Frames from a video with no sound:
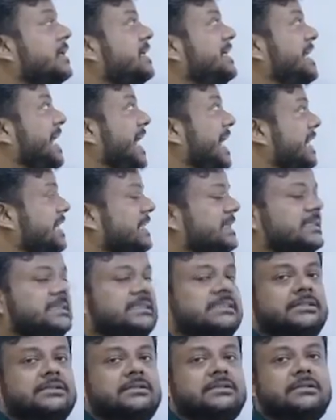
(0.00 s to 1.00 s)

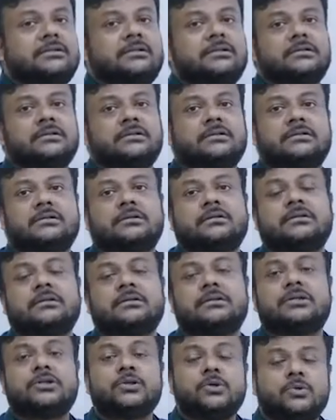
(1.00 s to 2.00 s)
tells
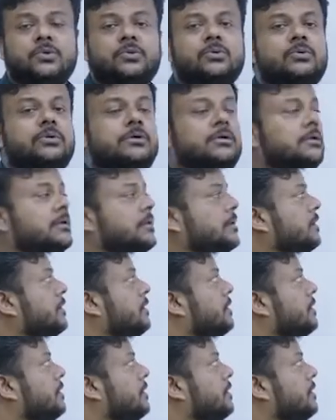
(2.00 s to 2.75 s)
to